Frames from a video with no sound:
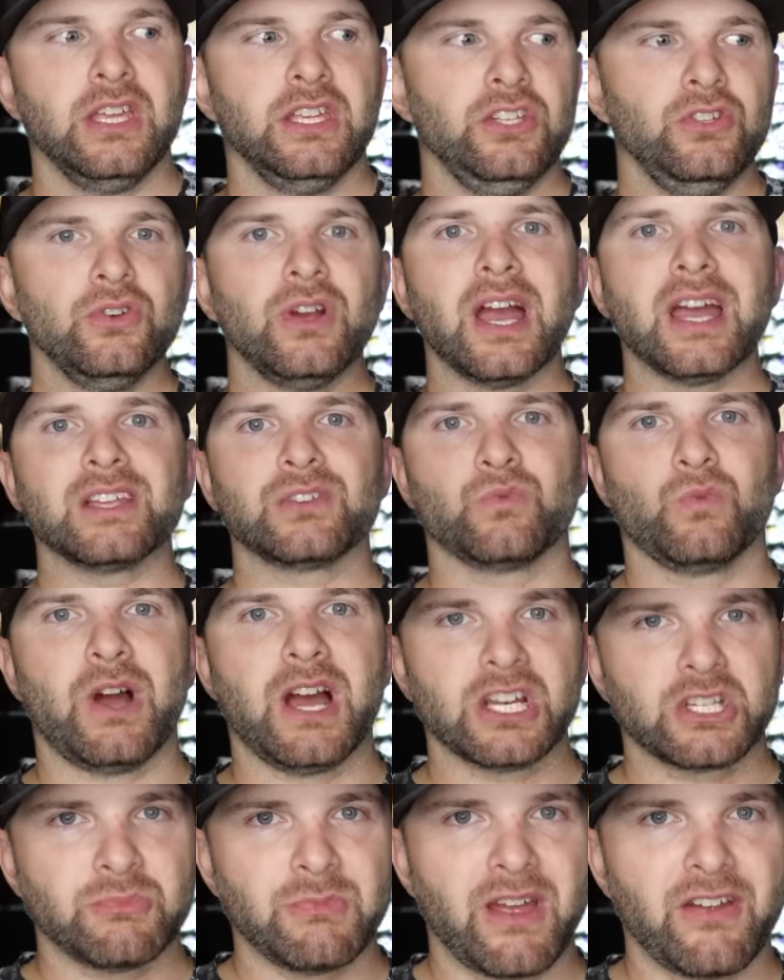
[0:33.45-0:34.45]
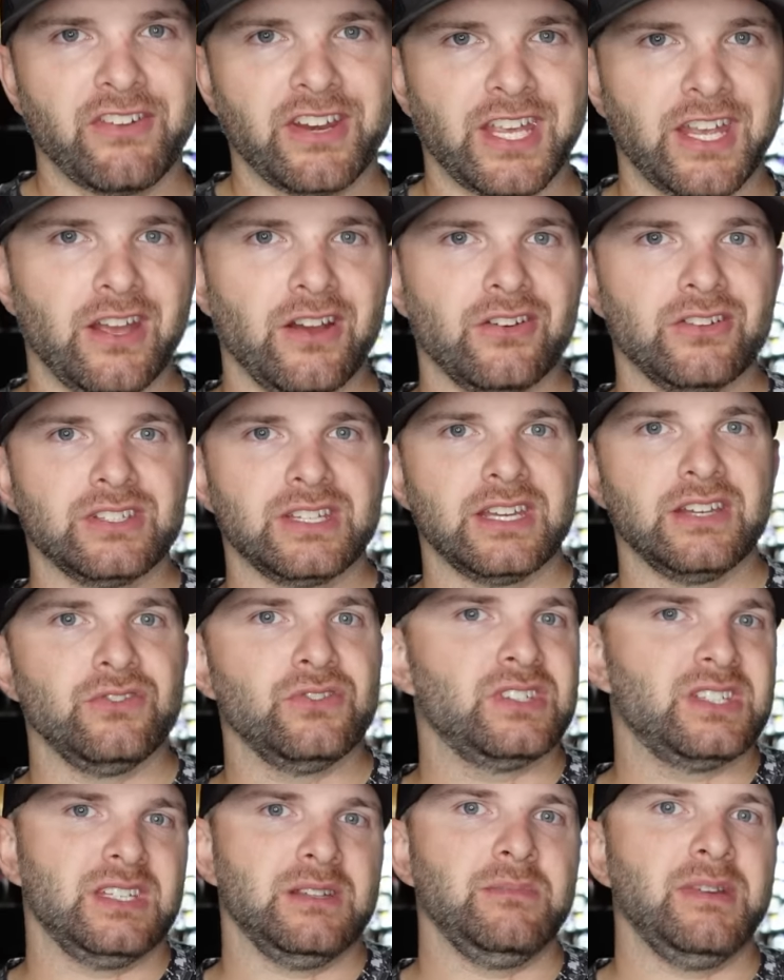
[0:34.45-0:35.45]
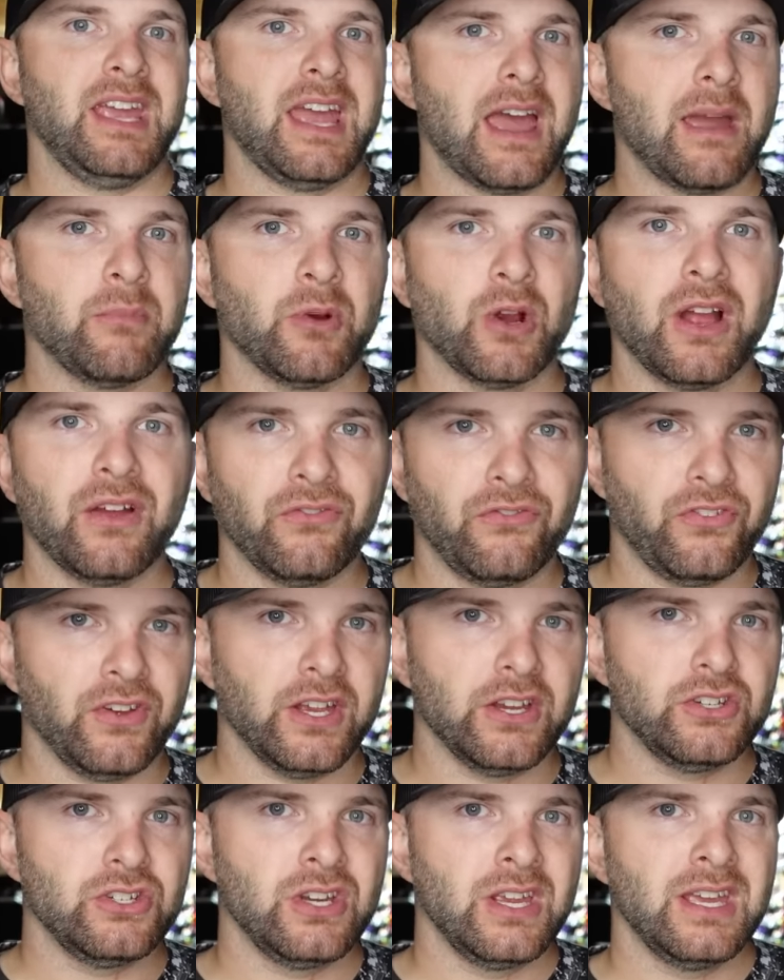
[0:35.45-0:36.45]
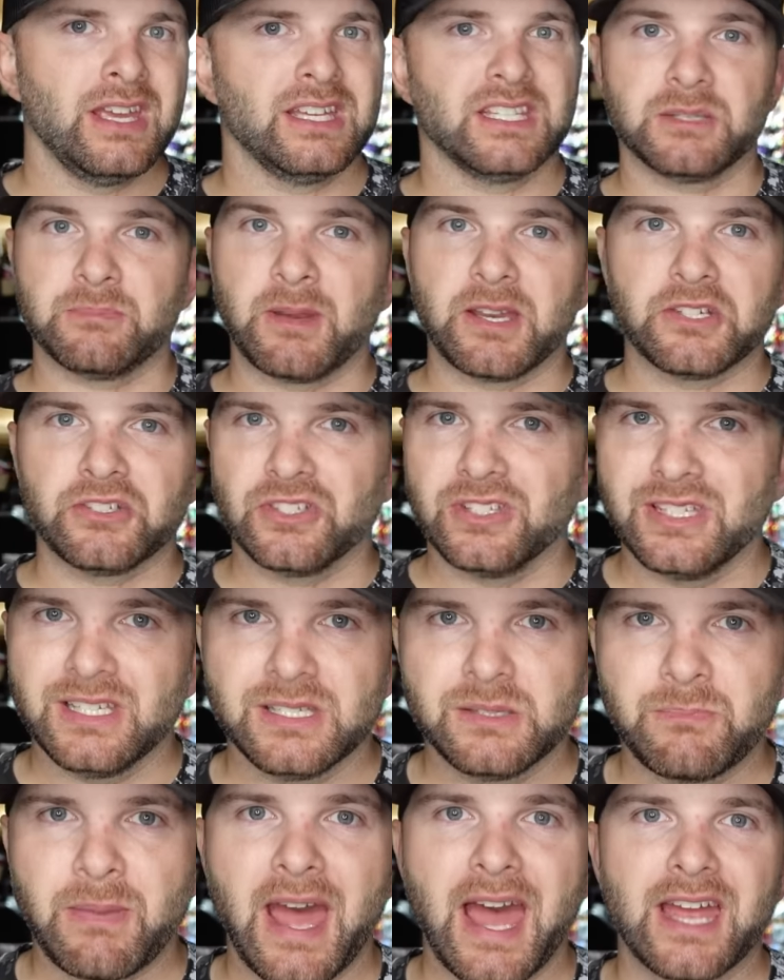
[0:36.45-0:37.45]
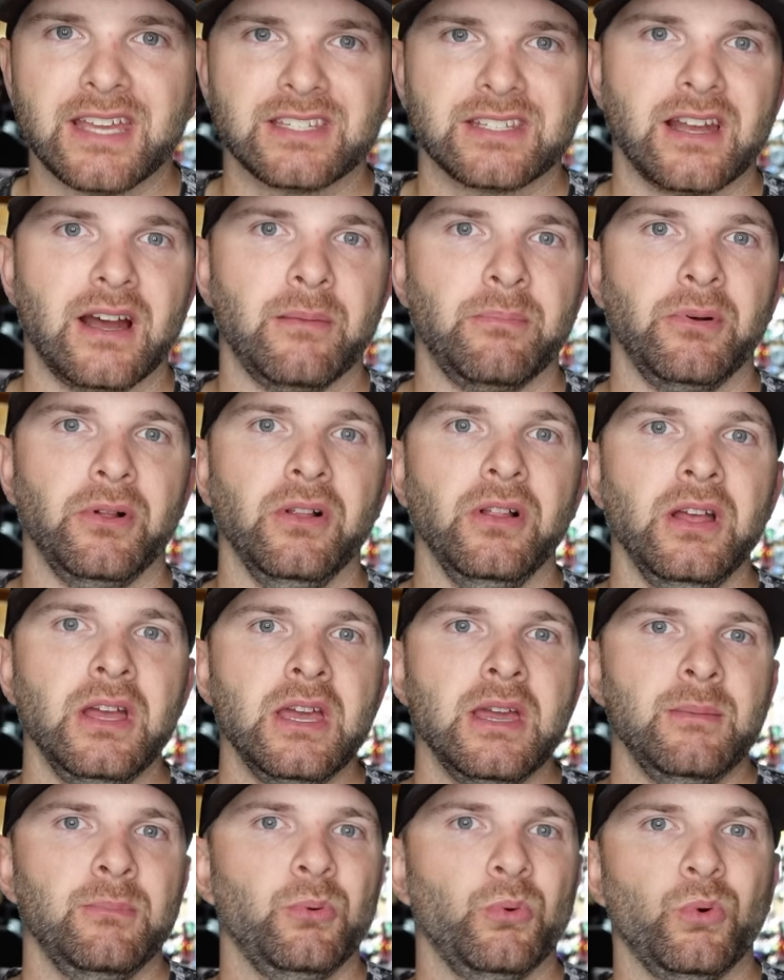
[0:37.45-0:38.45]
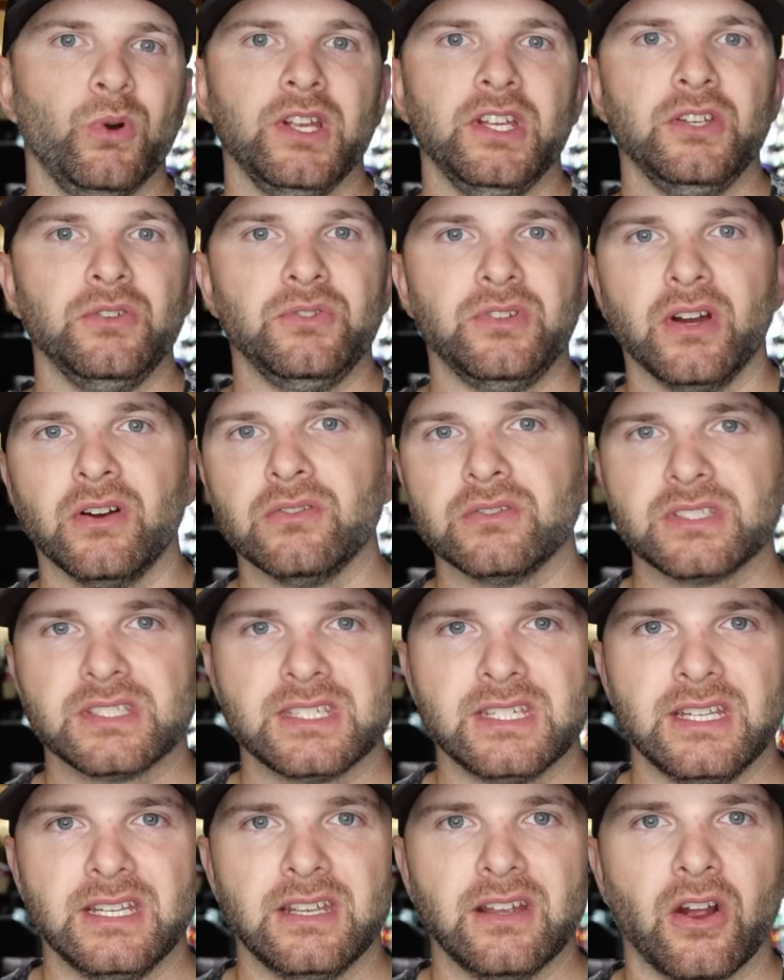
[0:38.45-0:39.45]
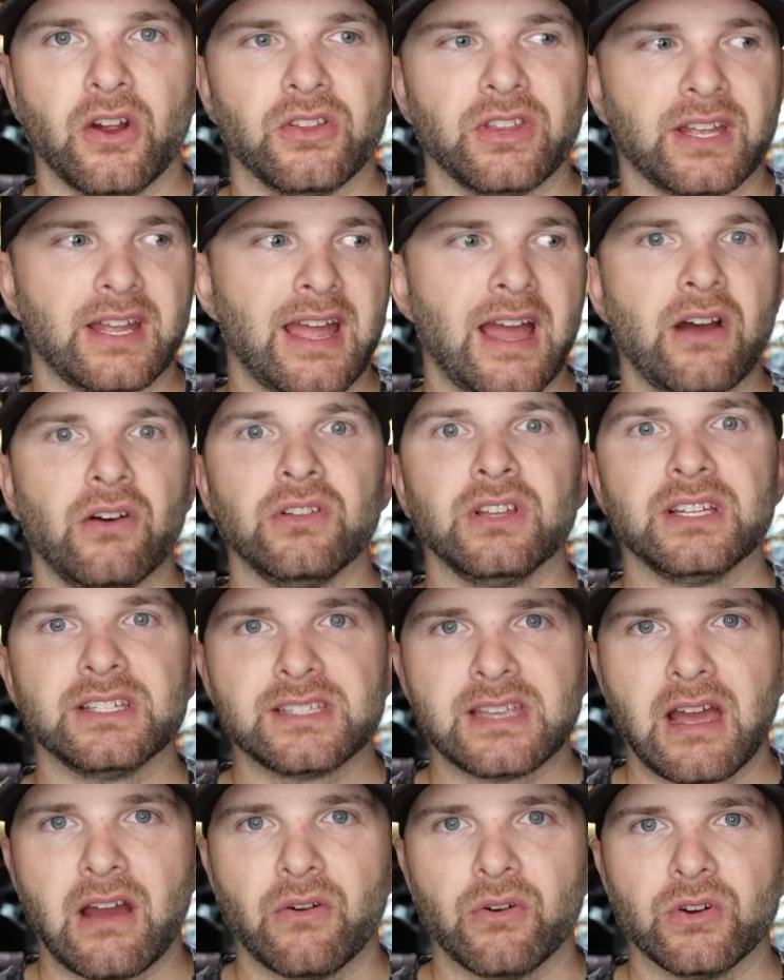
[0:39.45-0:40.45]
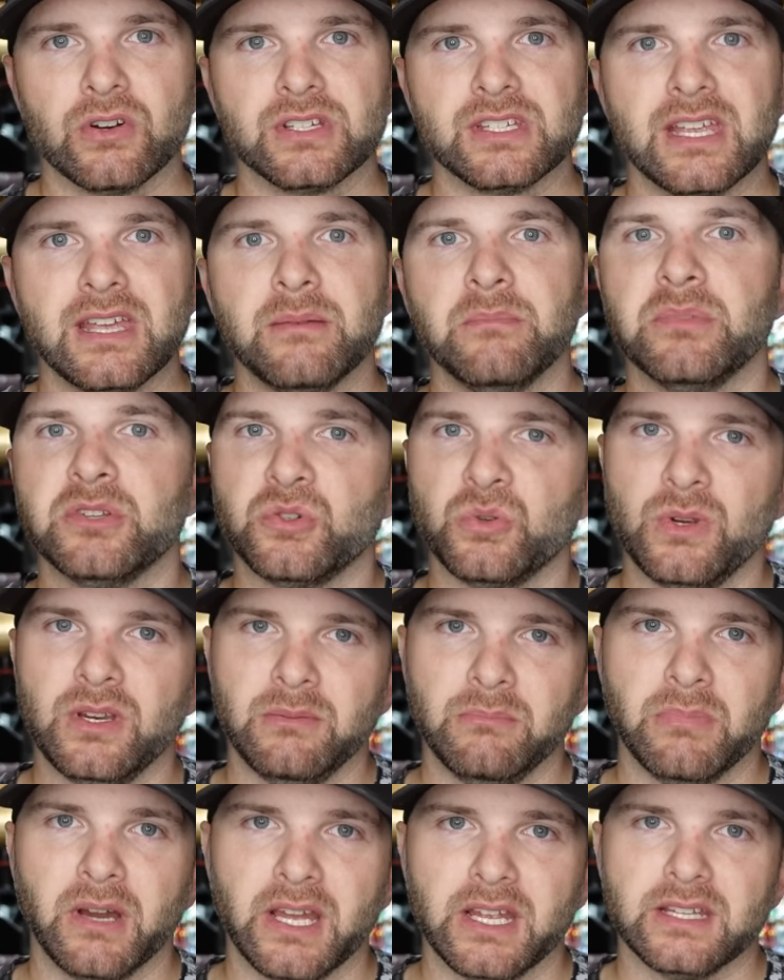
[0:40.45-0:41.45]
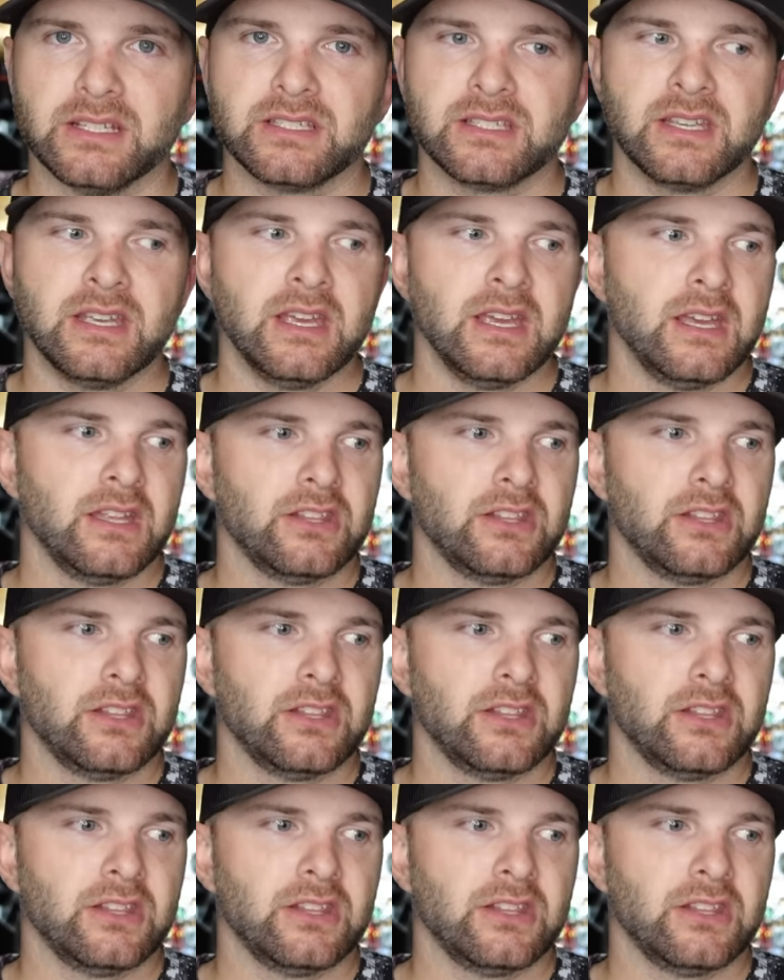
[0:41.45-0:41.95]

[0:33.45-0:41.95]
You guys watch my videos and you see me hammer on fish, especially these past couple, but what you don't see are the countless hours in between bites.